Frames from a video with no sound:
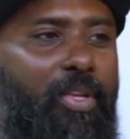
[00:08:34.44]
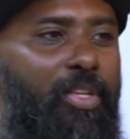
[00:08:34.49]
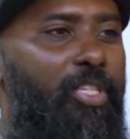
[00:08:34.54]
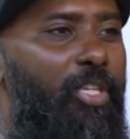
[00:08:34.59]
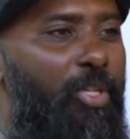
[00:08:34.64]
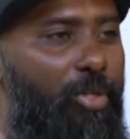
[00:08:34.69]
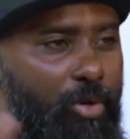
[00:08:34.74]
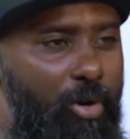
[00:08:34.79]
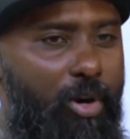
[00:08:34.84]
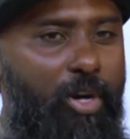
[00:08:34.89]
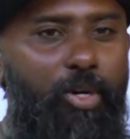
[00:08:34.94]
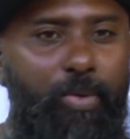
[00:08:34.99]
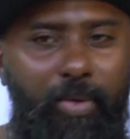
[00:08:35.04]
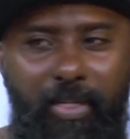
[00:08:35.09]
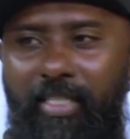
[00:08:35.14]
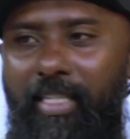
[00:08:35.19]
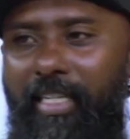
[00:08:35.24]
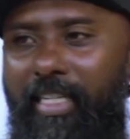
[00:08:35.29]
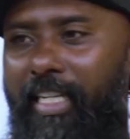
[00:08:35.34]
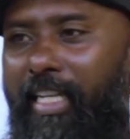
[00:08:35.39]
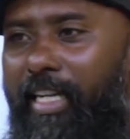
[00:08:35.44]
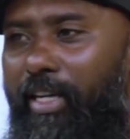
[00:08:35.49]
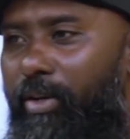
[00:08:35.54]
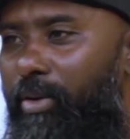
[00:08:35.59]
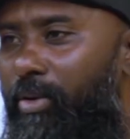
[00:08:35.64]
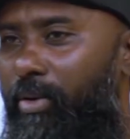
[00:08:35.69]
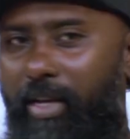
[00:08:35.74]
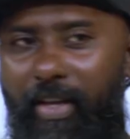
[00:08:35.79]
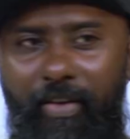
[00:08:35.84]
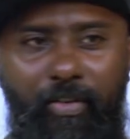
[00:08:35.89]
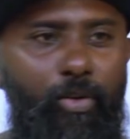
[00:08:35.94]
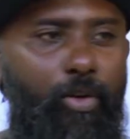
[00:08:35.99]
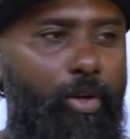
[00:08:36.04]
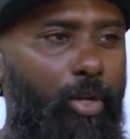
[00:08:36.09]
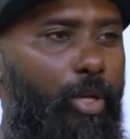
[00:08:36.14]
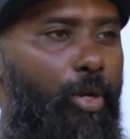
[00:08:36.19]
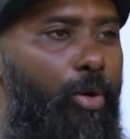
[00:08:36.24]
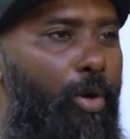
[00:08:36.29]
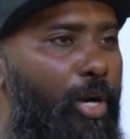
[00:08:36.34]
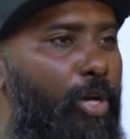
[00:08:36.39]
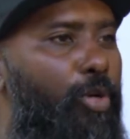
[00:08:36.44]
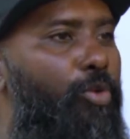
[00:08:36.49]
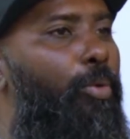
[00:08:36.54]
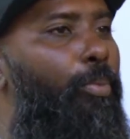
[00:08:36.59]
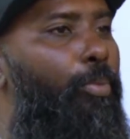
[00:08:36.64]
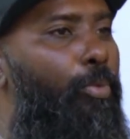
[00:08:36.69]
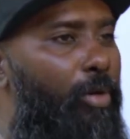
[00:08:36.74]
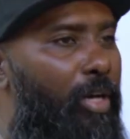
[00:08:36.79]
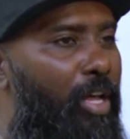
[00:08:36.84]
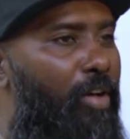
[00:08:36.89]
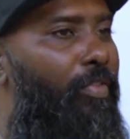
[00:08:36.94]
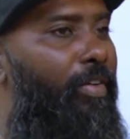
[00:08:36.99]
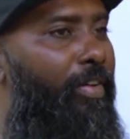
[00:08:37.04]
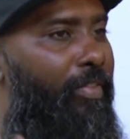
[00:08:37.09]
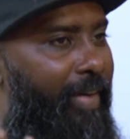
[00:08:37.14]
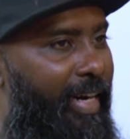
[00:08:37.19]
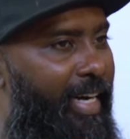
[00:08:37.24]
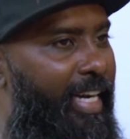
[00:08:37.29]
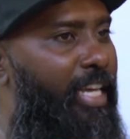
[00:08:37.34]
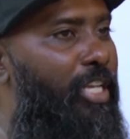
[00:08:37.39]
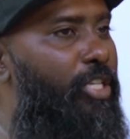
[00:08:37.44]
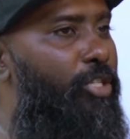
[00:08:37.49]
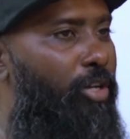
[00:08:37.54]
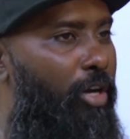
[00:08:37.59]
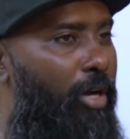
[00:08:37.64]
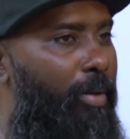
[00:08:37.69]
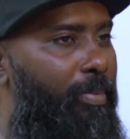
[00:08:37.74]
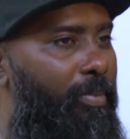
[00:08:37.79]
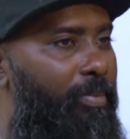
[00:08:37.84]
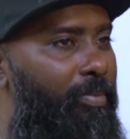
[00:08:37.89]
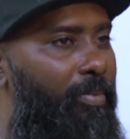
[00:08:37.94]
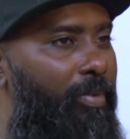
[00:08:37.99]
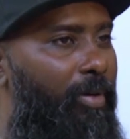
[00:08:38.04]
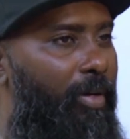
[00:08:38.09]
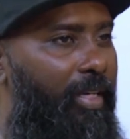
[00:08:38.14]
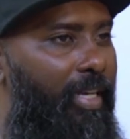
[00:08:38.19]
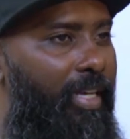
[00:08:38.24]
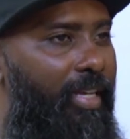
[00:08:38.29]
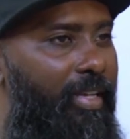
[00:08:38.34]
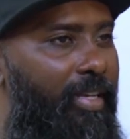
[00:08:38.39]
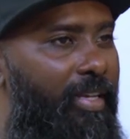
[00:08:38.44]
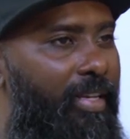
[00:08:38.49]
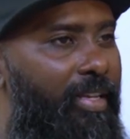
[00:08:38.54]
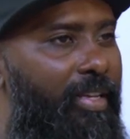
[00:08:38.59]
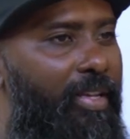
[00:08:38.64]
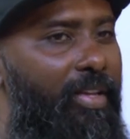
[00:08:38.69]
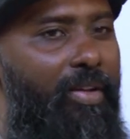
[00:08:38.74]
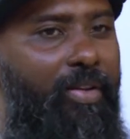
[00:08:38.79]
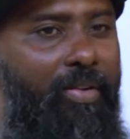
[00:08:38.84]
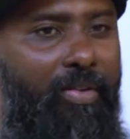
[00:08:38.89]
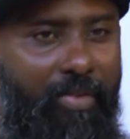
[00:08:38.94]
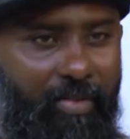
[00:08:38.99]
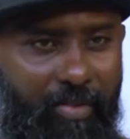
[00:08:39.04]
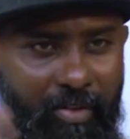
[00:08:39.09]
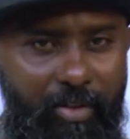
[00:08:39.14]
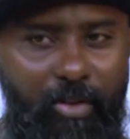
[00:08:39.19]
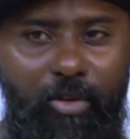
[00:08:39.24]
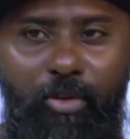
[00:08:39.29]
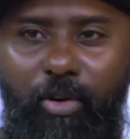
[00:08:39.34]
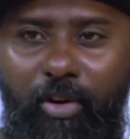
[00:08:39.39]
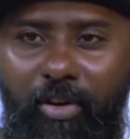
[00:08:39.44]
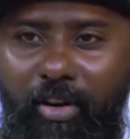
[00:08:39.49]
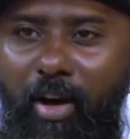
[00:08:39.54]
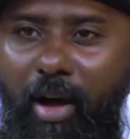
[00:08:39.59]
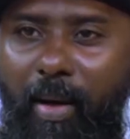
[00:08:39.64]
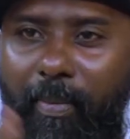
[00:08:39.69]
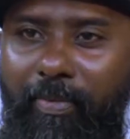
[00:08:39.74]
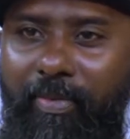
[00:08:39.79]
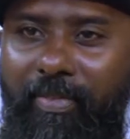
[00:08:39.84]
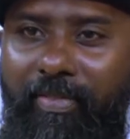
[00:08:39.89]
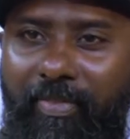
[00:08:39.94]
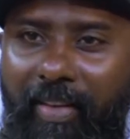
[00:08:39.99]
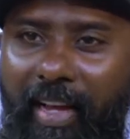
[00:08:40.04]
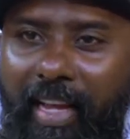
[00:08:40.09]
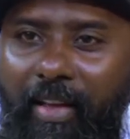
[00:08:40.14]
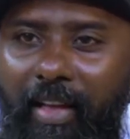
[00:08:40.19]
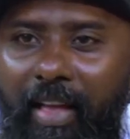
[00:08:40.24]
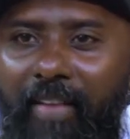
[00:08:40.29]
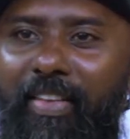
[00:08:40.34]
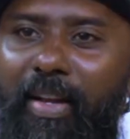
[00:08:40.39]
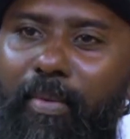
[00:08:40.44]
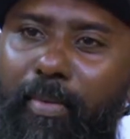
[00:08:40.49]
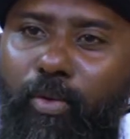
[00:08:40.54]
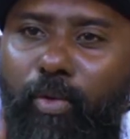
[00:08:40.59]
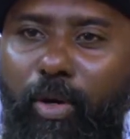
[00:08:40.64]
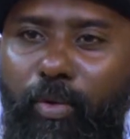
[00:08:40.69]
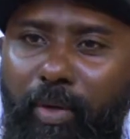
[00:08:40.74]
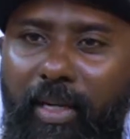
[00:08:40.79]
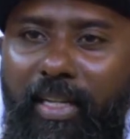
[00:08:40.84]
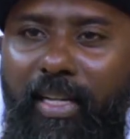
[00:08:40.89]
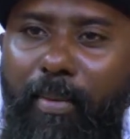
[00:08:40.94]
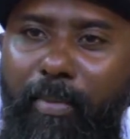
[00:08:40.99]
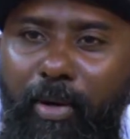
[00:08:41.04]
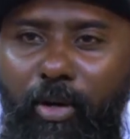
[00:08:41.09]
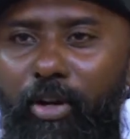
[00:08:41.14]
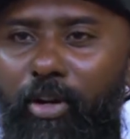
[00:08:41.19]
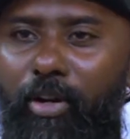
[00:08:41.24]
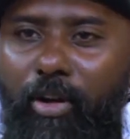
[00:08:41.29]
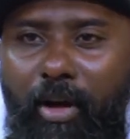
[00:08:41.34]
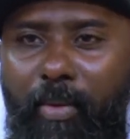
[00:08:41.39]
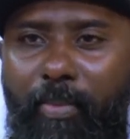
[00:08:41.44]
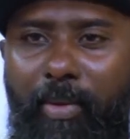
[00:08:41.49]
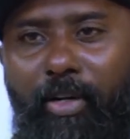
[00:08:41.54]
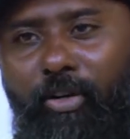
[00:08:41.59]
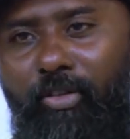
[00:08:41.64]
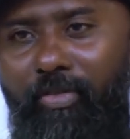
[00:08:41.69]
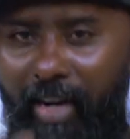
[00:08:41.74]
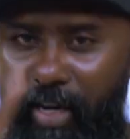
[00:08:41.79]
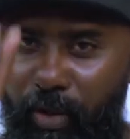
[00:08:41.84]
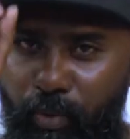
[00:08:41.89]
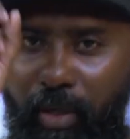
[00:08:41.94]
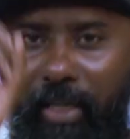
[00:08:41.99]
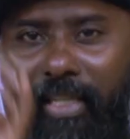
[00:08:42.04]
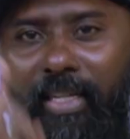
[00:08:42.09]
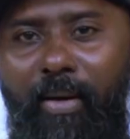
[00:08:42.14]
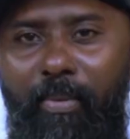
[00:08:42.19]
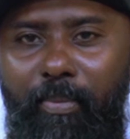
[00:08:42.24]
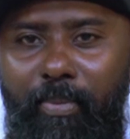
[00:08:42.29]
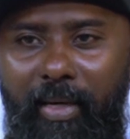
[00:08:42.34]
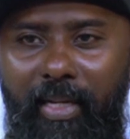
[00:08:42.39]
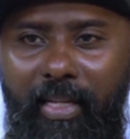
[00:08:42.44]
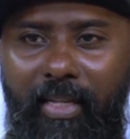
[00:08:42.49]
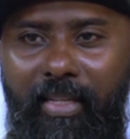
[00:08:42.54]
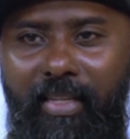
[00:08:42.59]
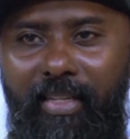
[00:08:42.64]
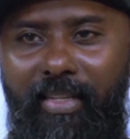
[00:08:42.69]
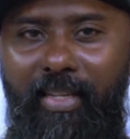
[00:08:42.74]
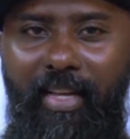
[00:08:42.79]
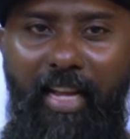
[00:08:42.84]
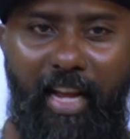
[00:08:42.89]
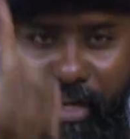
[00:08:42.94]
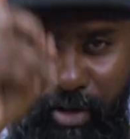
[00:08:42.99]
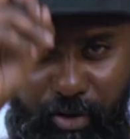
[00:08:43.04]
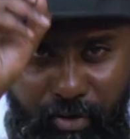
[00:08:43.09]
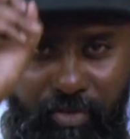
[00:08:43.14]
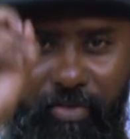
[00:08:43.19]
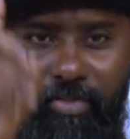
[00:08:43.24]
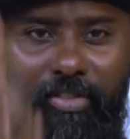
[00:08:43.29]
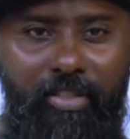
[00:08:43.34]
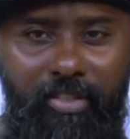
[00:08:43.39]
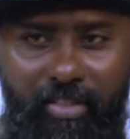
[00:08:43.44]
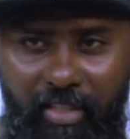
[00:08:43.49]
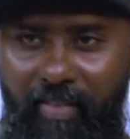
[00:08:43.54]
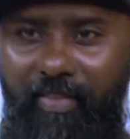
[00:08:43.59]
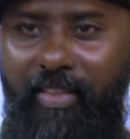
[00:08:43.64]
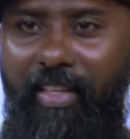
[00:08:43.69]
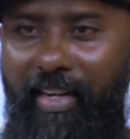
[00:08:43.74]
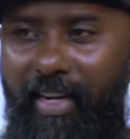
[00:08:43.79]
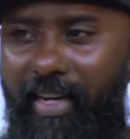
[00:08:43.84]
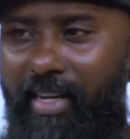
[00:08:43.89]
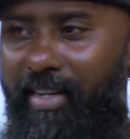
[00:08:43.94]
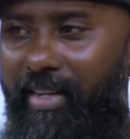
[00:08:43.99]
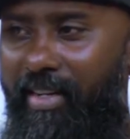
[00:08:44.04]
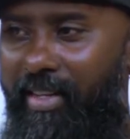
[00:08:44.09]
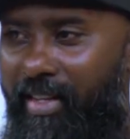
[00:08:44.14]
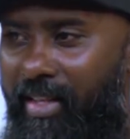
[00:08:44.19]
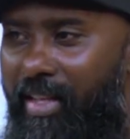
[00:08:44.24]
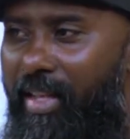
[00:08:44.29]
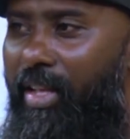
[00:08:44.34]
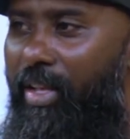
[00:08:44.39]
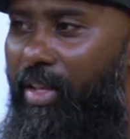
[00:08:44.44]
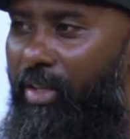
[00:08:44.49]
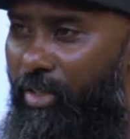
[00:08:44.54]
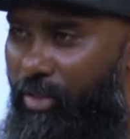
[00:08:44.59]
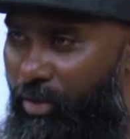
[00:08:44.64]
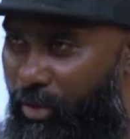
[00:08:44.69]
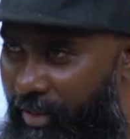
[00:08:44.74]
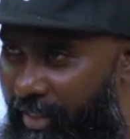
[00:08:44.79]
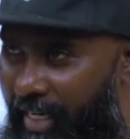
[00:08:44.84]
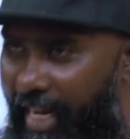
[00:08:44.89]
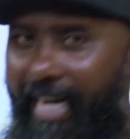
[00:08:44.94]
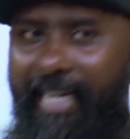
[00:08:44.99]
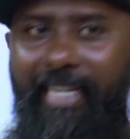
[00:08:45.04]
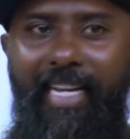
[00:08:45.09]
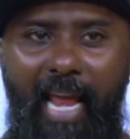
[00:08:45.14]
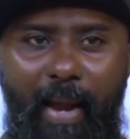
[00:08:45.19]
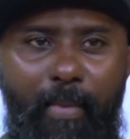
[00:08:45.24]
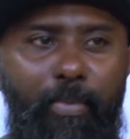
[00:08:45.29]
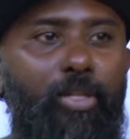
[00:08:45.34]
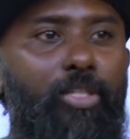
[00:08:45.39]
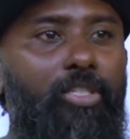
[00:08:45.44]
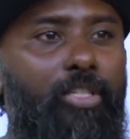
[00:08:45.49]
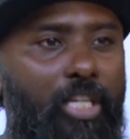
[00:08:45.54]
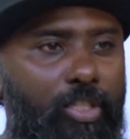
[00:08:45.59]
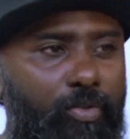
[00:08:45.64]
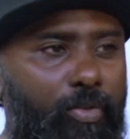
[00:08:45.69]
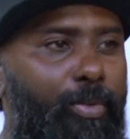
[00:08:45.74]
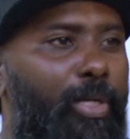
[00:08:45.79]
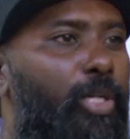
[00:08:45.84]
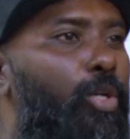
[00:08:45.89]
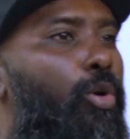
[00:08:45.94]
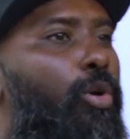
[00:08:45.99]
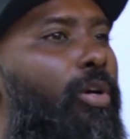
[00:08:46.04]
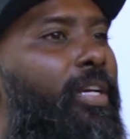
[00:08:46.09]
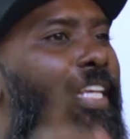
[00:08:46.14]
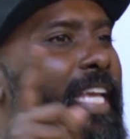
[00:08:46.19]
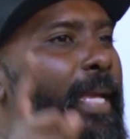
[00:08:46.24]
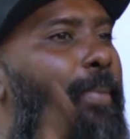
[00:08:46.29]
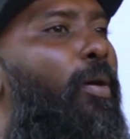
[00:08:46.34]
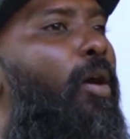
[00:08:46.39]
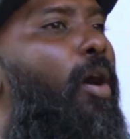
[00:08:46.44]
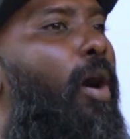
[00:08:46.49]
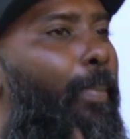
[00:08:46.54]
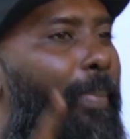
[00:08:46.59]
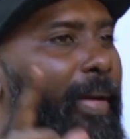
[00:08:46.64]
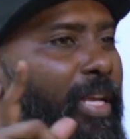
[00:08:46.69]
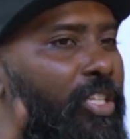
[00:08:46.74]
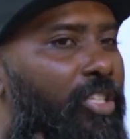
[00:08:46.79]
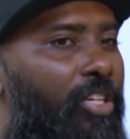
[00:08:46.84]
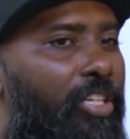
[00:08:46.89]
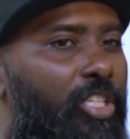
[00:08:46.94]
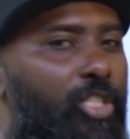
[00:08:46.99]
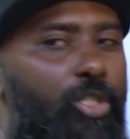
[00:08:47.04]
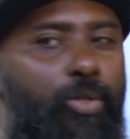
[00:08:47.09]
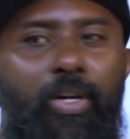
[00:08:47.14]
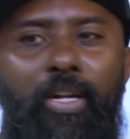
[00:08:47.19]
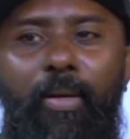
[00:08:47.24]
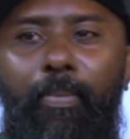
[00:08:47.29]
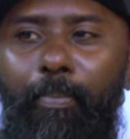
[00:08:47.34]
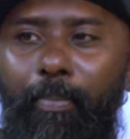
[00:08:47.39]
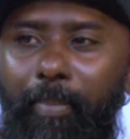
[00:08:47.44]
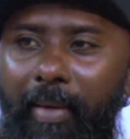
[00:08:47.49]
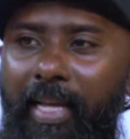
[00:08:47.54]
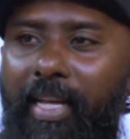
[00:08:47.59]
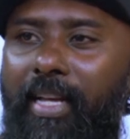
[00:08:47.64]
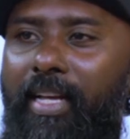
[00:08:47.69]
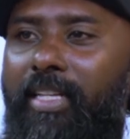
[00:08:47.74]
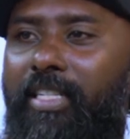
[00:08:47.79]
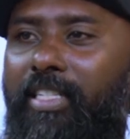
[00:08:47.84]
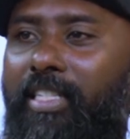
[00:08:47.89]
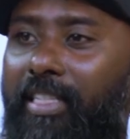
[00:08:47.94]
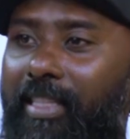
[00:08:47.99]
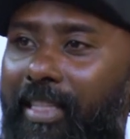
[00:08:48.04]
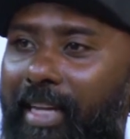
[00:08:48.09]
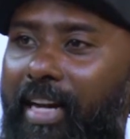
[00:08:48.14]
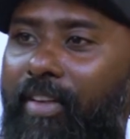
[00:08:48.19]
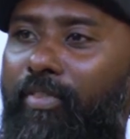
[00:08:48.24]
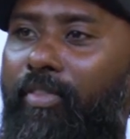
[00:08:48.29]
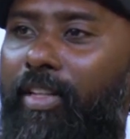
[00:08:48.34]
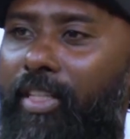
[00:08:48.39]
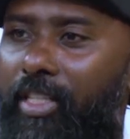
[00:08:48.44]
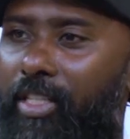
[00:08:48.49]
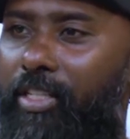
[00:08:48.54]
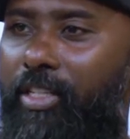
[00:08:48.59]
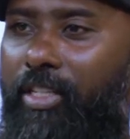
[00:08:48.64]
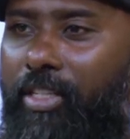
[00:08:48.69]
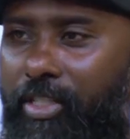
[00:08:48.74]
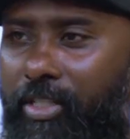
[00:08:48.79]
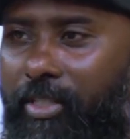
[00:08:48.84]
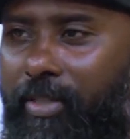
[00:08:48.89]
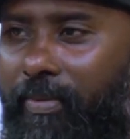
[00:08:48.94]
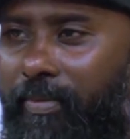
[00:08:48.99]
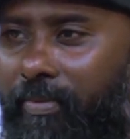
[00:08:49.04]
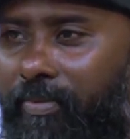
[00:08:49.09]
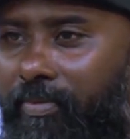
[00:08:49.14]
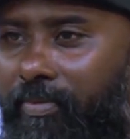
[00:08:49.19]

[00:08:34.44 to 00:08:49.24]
see, you go to a city, you know, you're going to Pune for finding a job, okay? You don't hop every month one company, you don't hop, right? You find one company and you serve there, right? So take time to search for, but don't keep hopping churches. You are a biggest threat for the church.